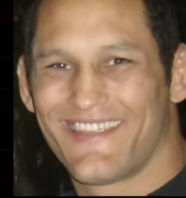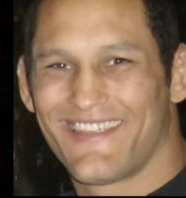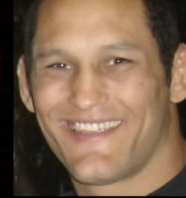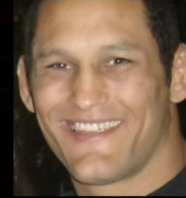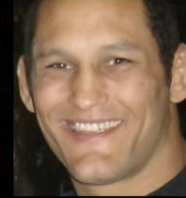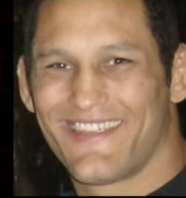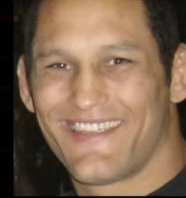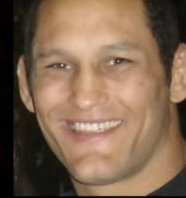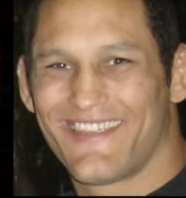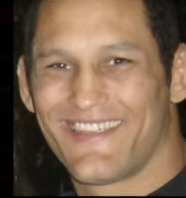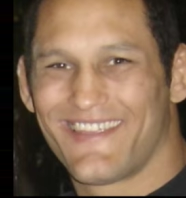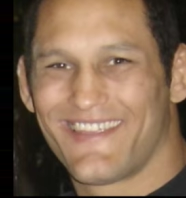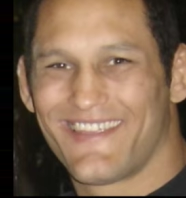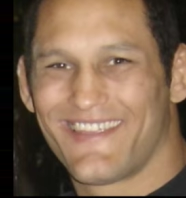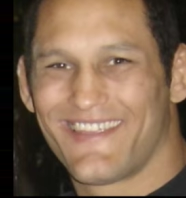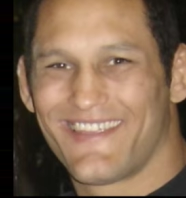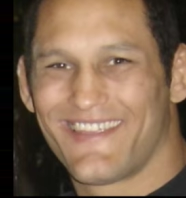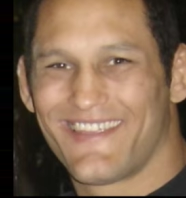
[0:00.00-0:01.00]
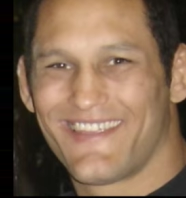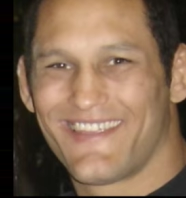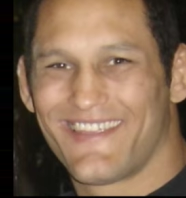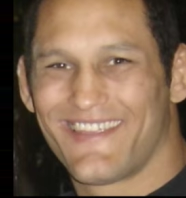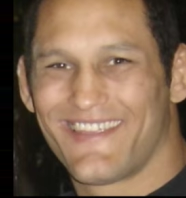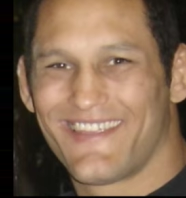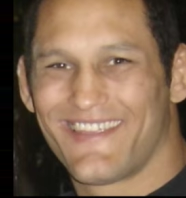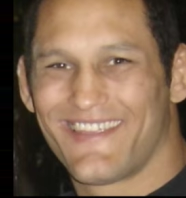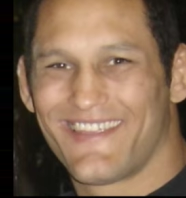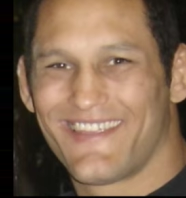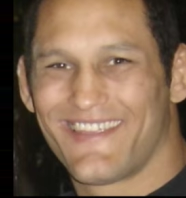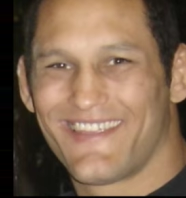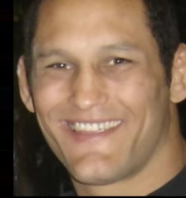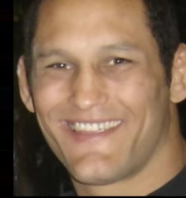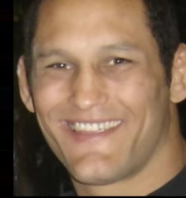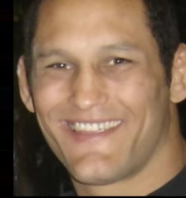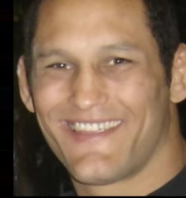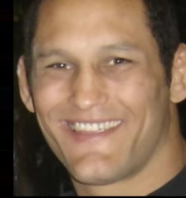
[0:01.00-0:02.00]

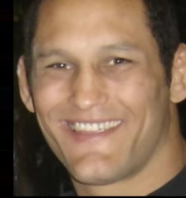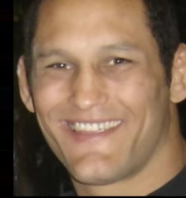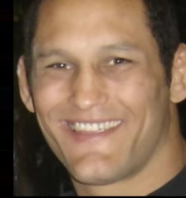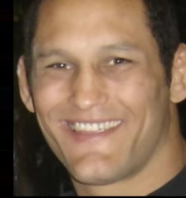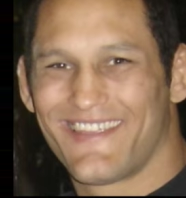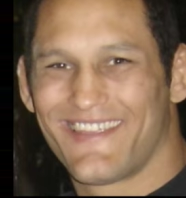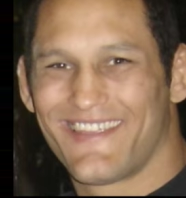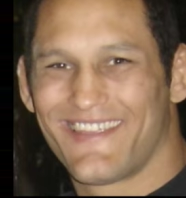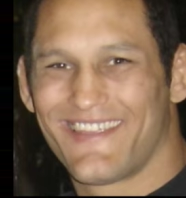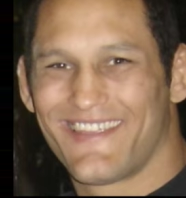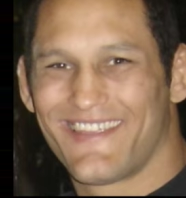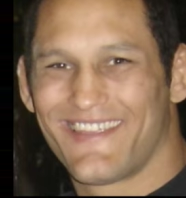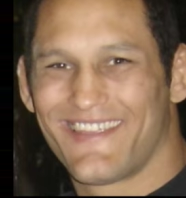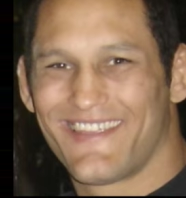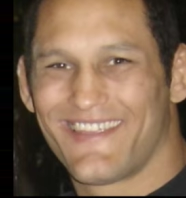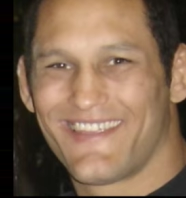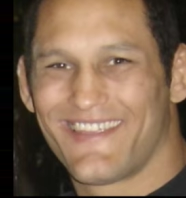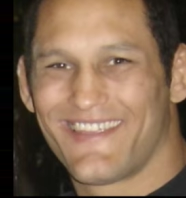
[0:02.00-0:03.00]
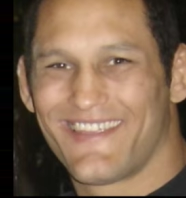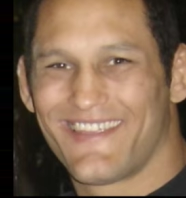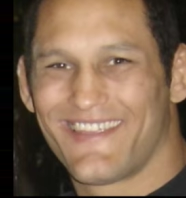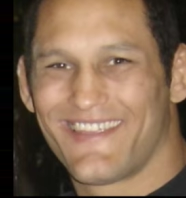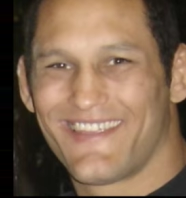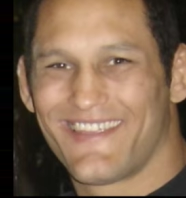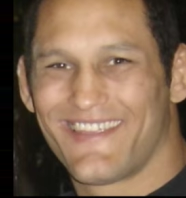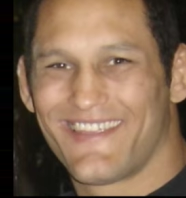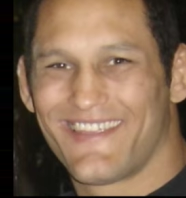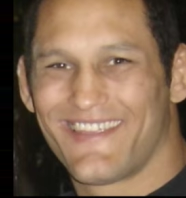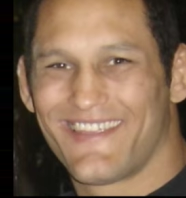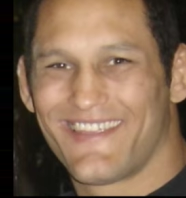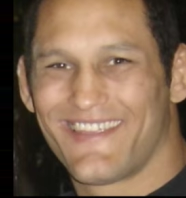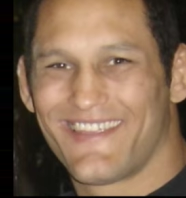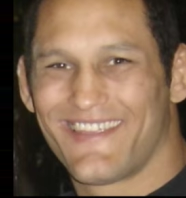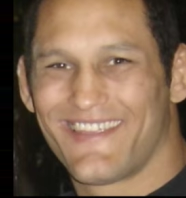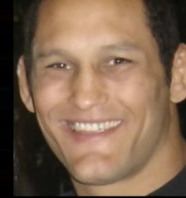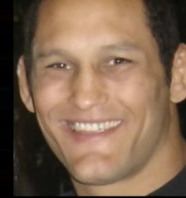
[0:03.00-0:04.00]

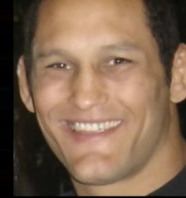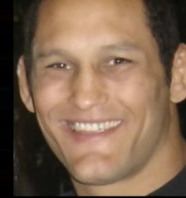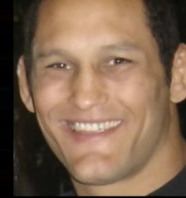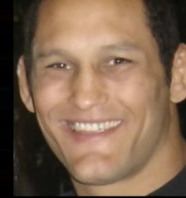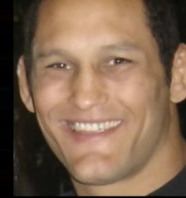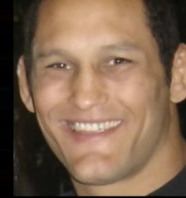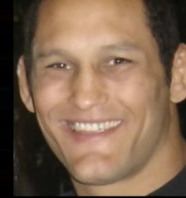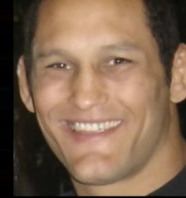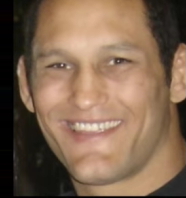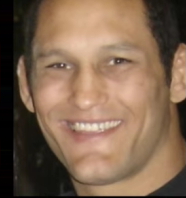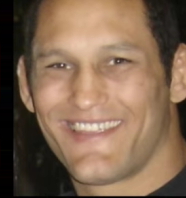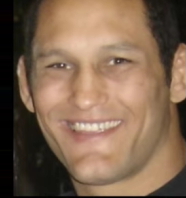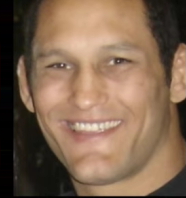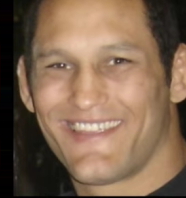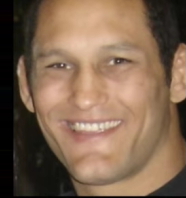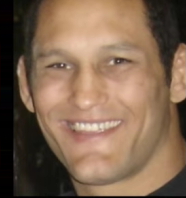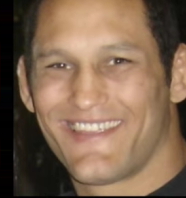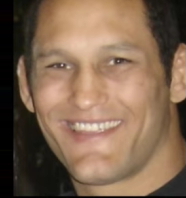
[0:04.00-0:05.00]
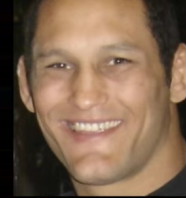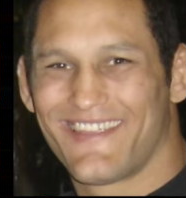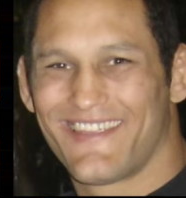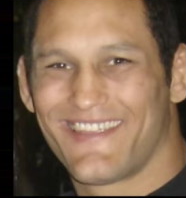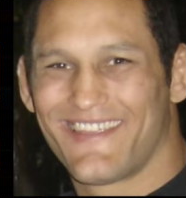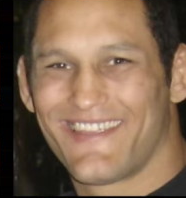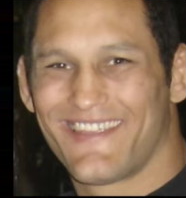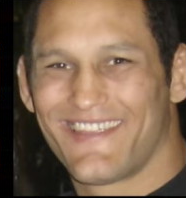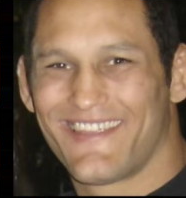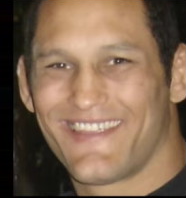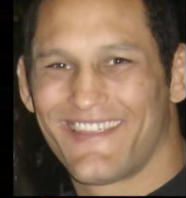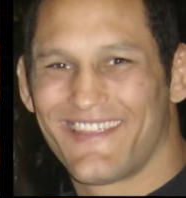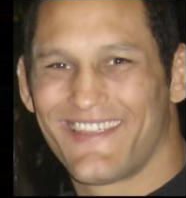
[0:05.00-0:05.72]
(no lip movement)